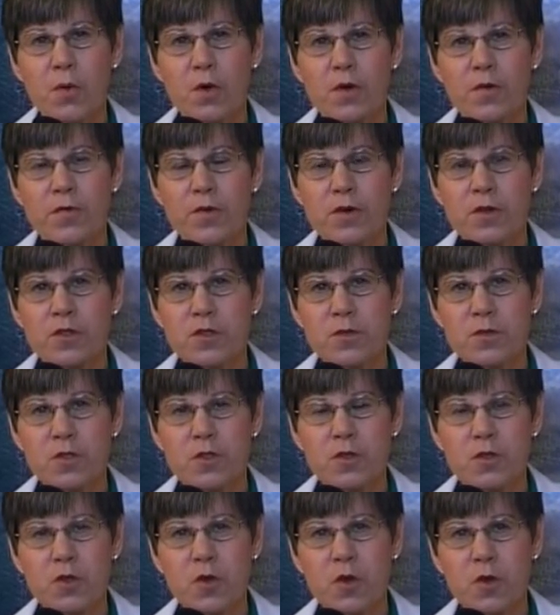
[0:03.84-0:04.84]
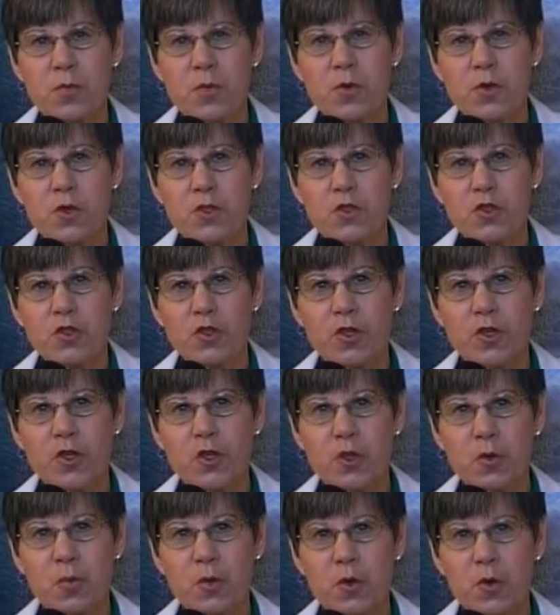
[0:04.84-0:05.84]
Well, folks, we do hope you're
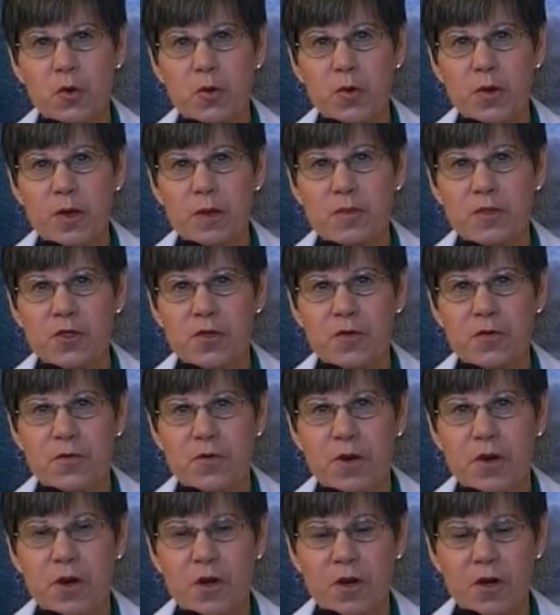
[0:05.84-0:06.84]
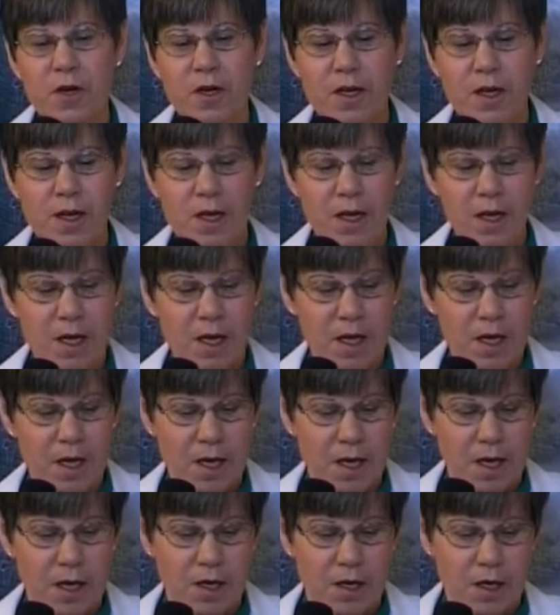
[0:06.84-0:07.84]
enjoying the program so far.
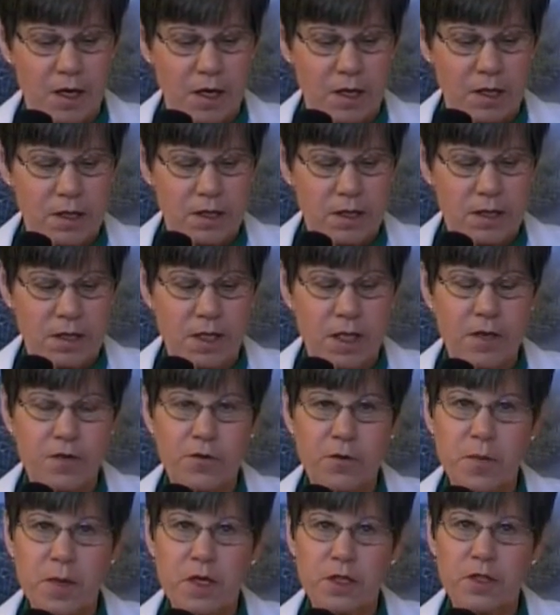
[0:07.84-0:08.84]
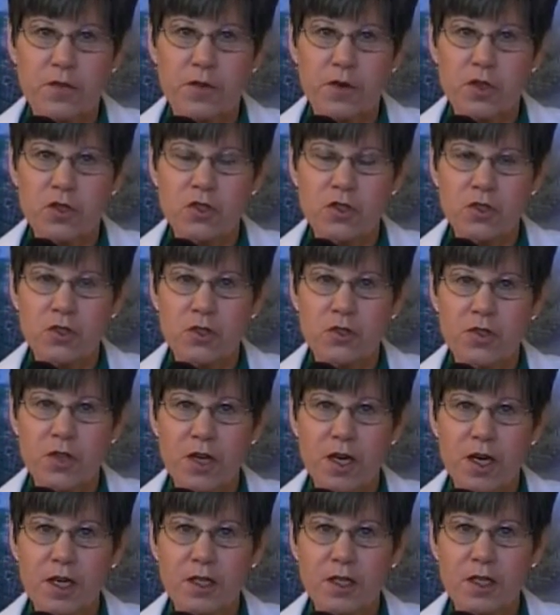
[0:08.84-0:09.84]
Today for my devotional
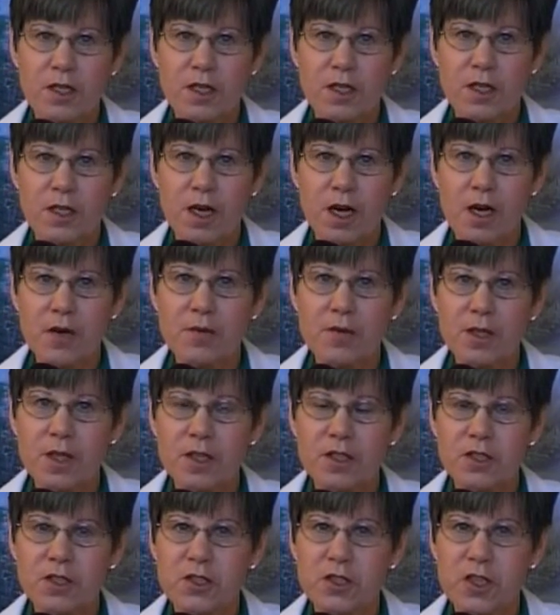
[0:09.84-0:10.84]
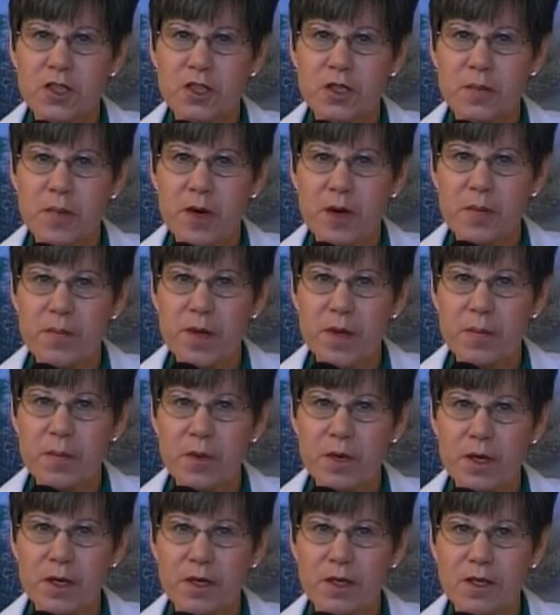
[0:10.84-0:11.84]
thought, I would like to talk about
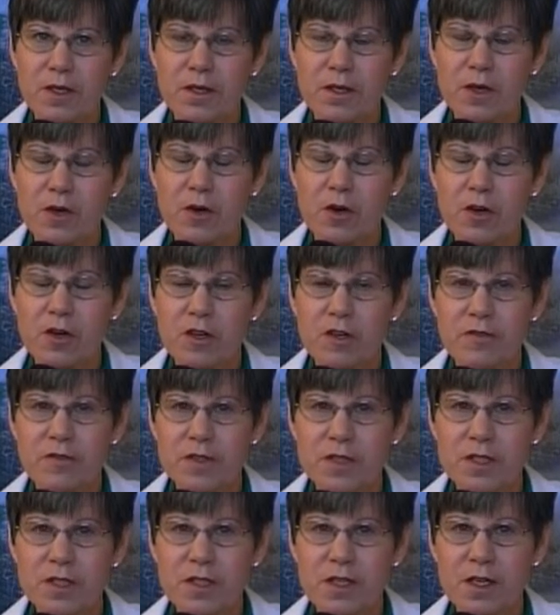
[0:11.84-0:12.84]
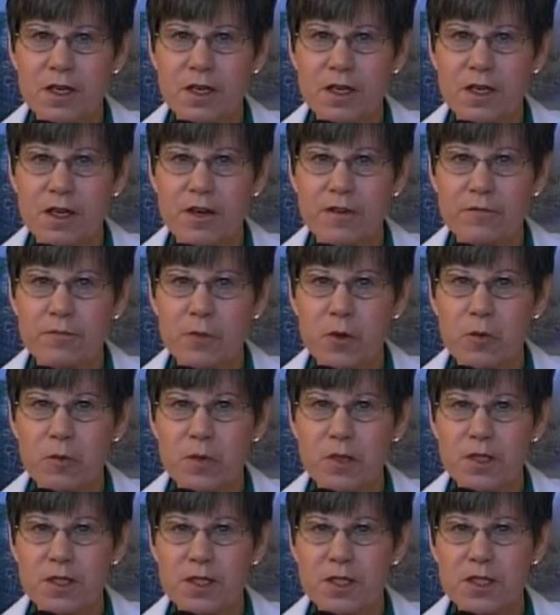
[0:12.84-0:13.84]
memory. Now, all of us uh, have
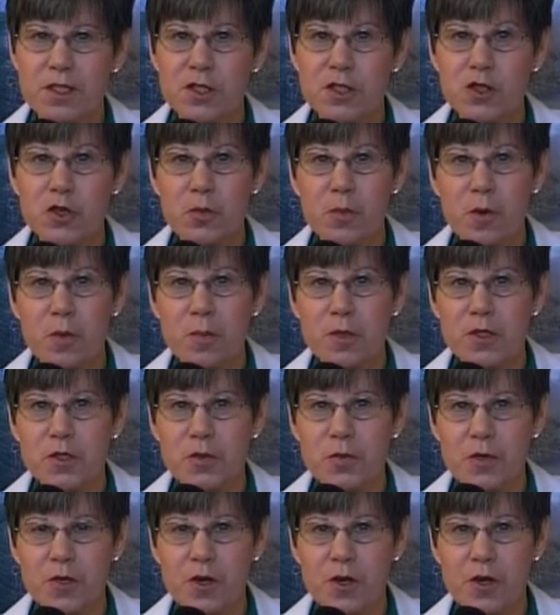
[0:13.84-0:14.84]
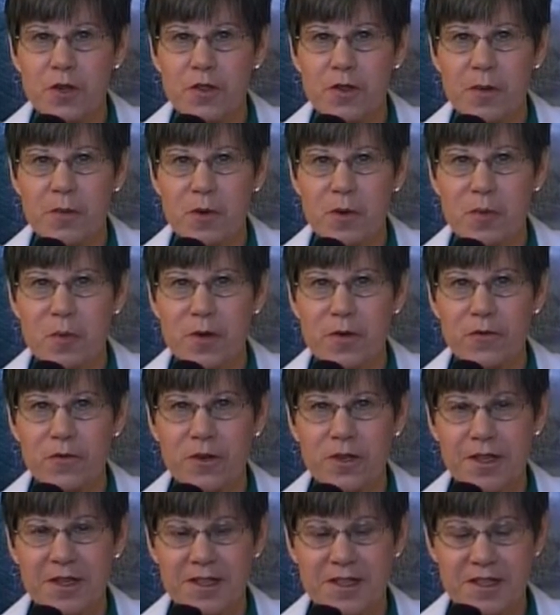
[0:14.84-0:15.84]
moments, senior moments we call them, when we
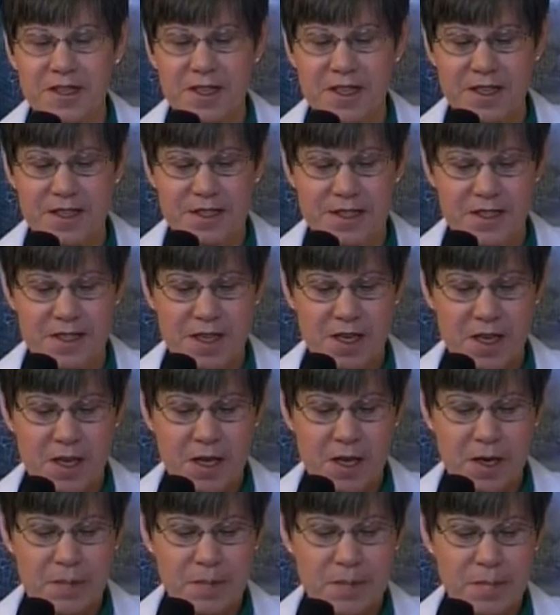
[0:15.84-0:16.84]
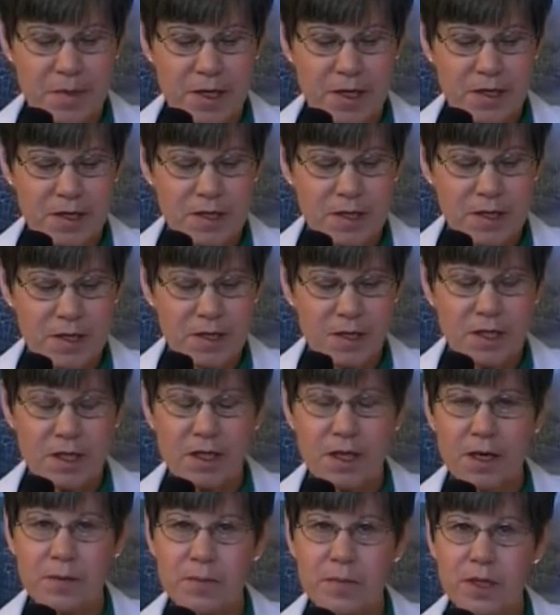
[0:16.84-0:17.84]
forget things. But, uh,
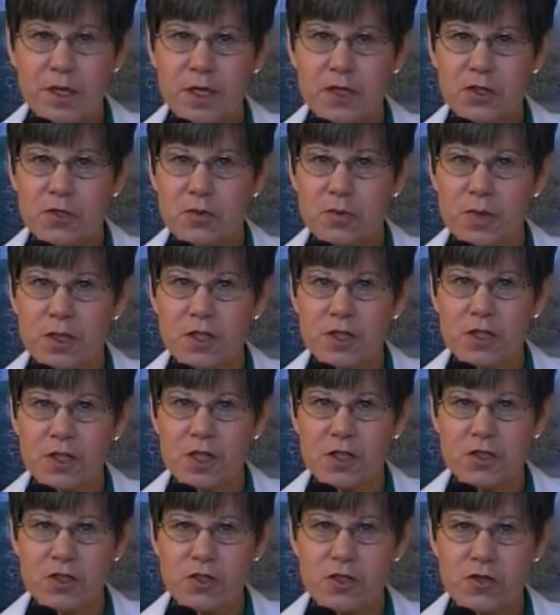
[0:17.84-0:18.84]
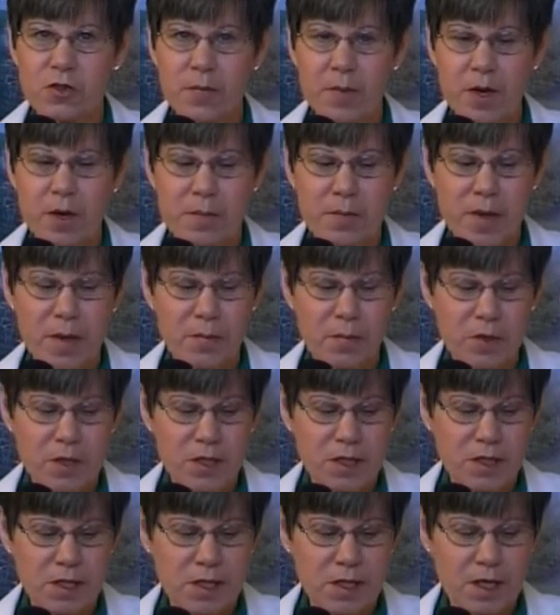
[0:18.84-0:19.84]
but I do want to talk to you about
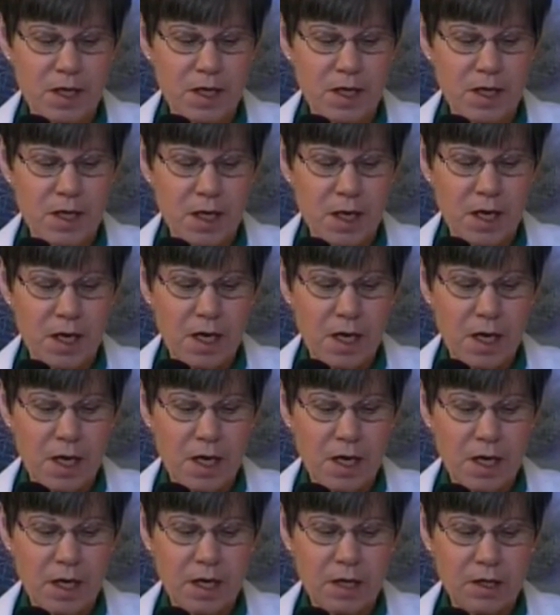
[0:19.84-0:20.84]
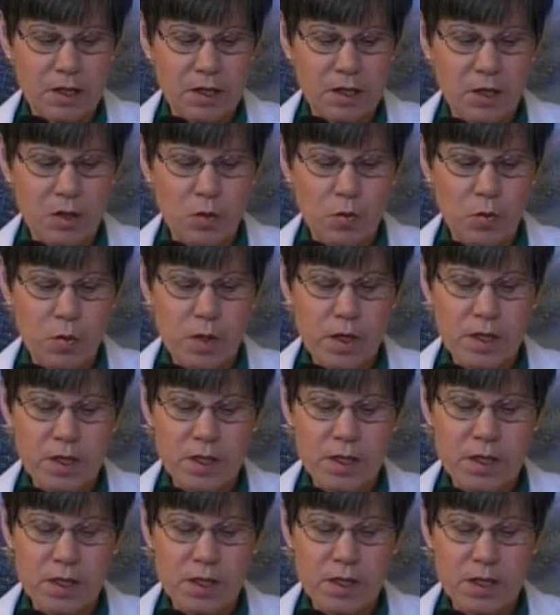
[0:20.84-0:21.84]
memory today. And uh, what
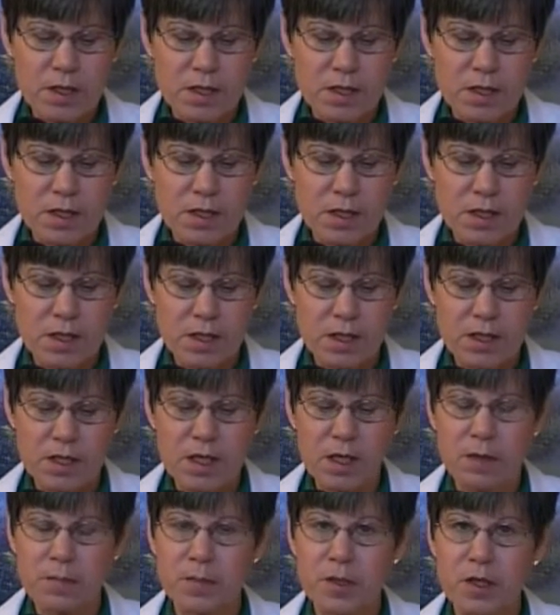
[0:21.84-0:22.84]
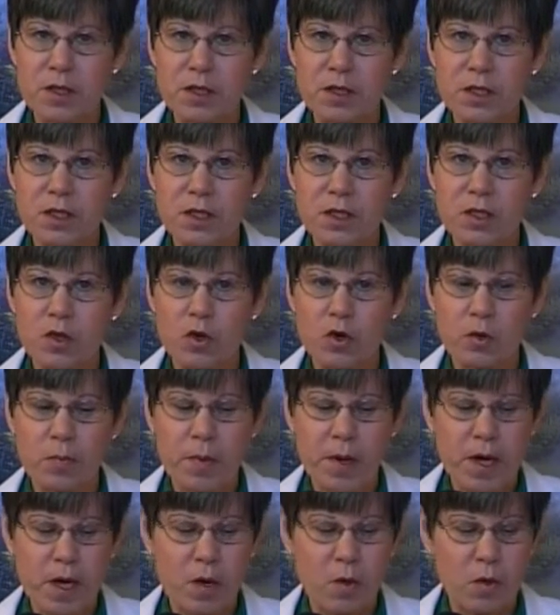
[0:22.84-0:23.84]
is this ability or
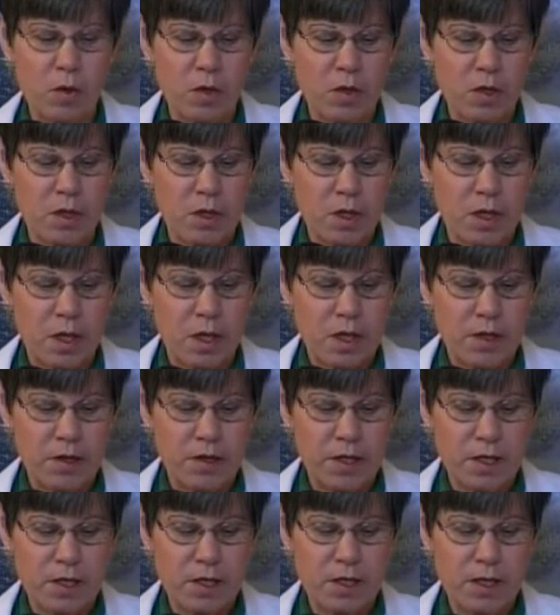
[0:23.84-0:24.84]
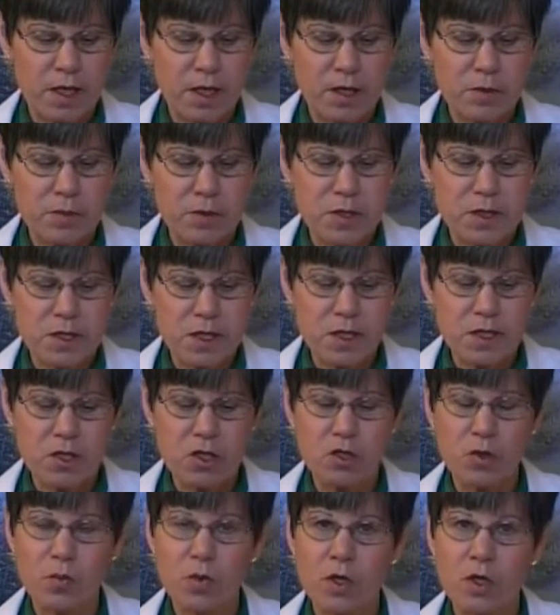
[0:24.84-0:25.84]
power that enables us
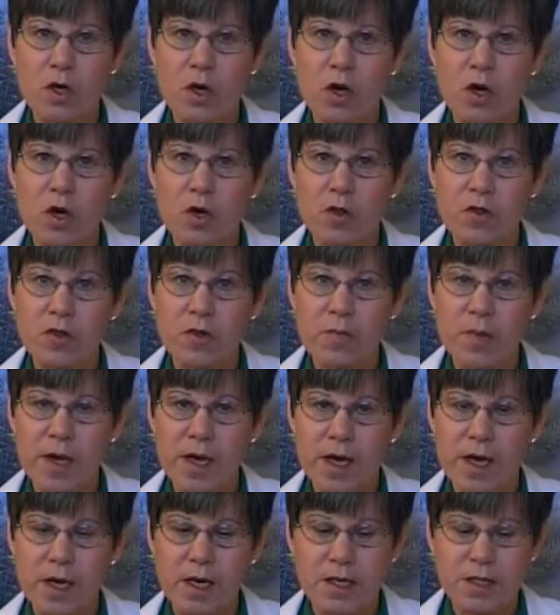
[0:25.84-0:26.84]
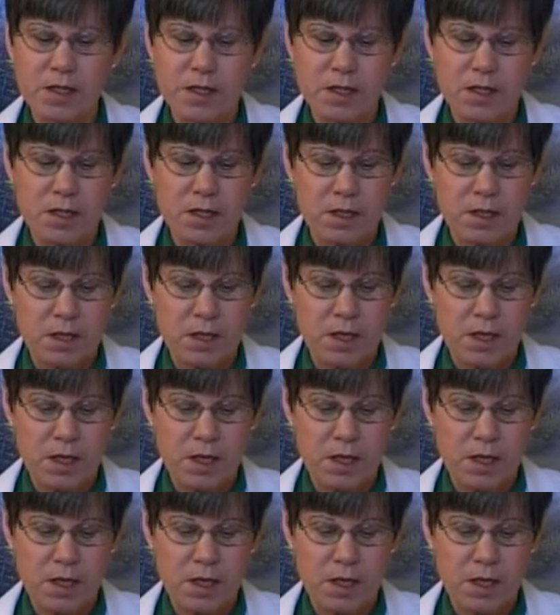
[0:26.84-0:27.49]
to recall the past?